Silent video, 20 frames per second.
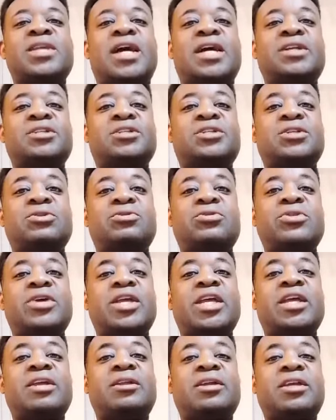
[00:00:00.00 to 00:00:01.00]
And so
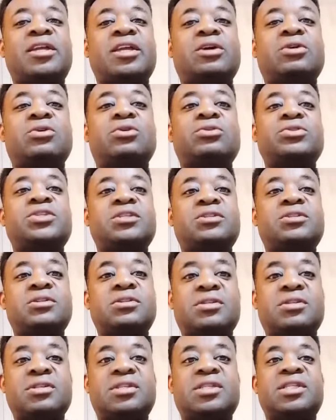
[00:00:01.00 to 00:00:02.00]
it causes
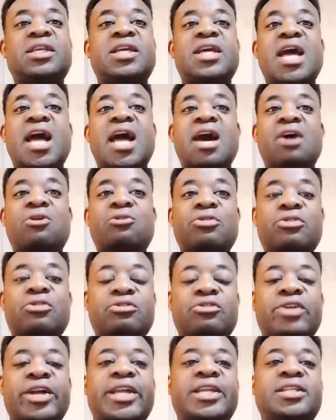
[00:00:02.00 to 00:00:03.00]
us to see how
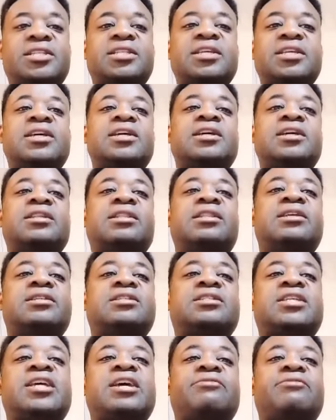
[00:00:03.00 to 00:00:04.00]
great the
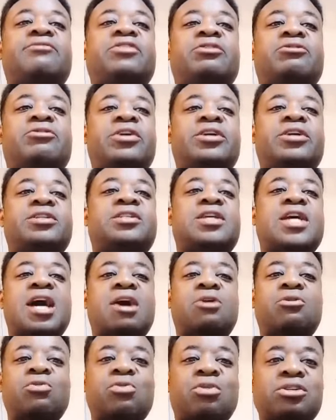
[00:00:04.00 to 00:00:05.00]
Savior is,
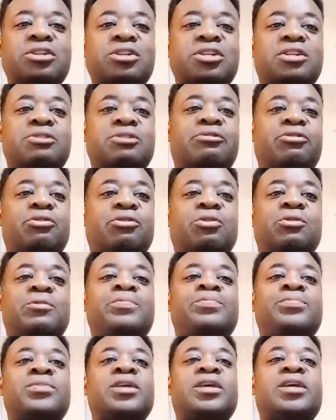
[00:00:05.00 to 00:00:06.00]
how wonderful
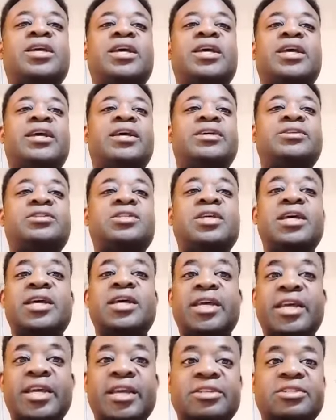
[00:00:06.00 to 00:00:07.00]
he is.
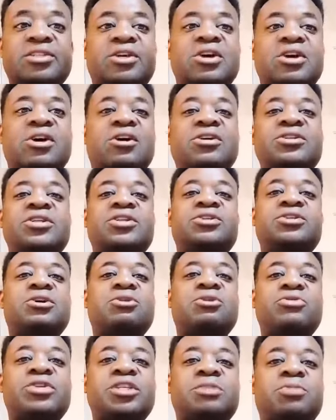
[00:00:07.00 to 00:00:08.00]
He is God, he's
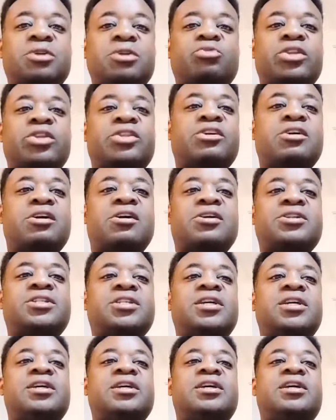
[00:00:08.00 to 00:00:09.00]
always been with
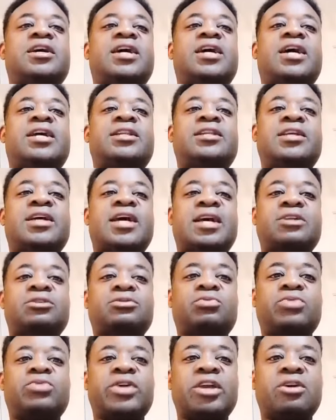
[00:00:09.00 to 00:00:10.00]
God, and
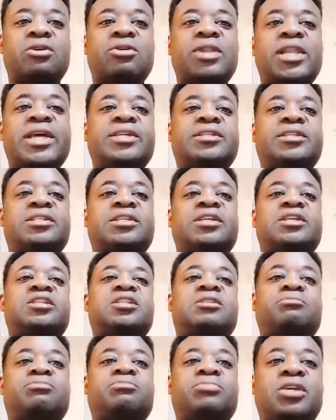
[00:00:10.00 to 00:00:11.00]
we all
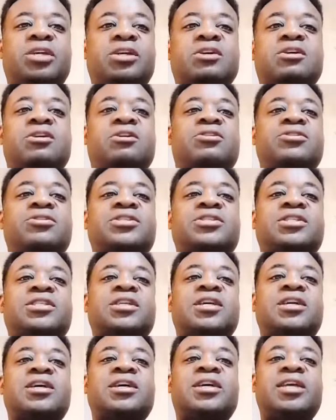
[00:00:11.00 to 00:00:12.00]
exist because
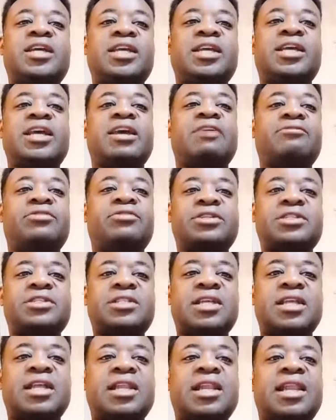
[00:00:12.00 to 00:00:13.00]
he gave
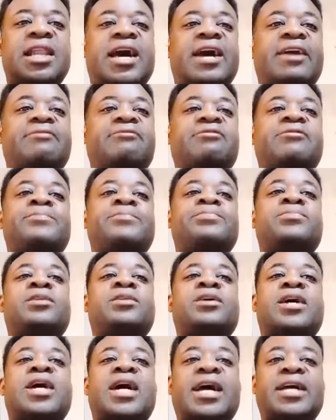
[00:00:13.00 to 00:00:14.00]
us life.
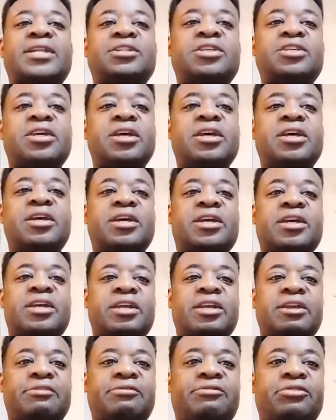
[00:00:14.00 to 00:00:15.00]
And
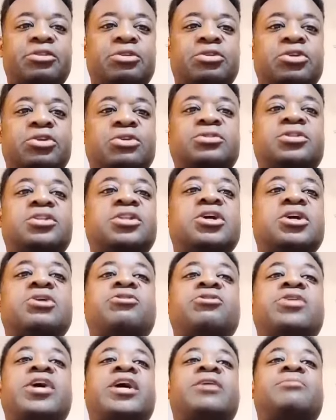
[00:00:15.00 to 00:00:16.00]
if you don't
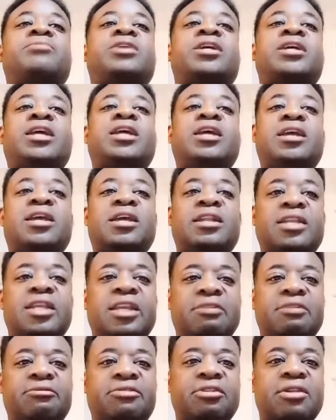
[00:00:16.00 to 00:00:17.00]
know him, he can
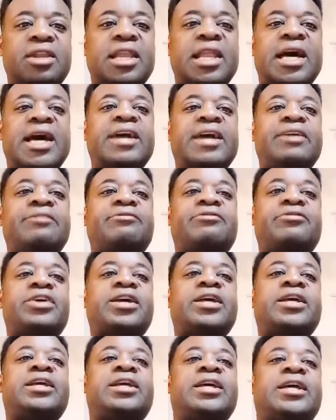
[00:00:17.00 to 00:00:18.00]
give you life
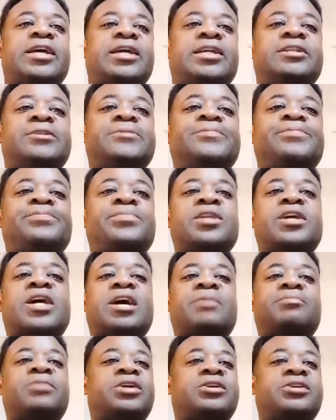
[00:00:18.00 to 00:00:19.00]
again,
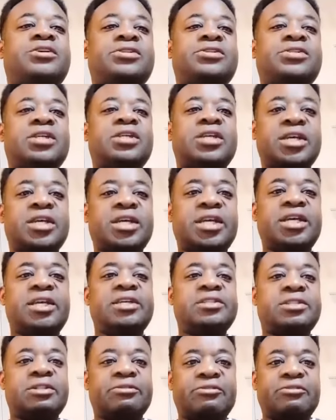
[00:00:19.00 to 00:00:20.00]
because
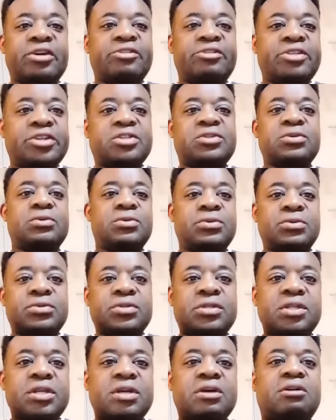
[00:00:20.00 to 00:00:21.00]
he is the very
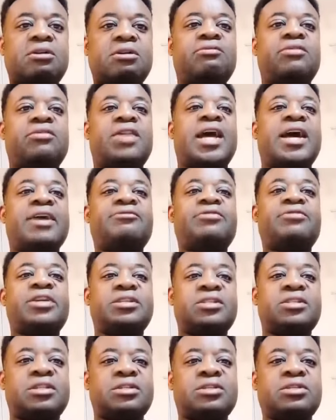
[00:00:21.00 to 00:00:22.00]
source of life,
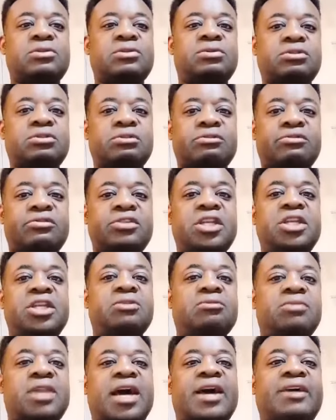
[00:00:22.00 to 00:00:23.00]
is the source of
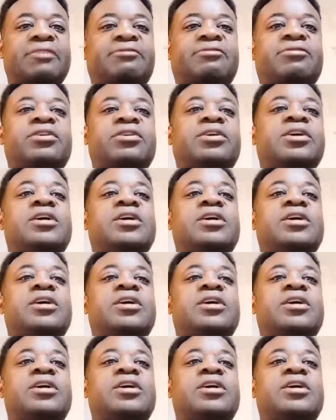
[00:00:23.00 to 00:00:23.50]
new life.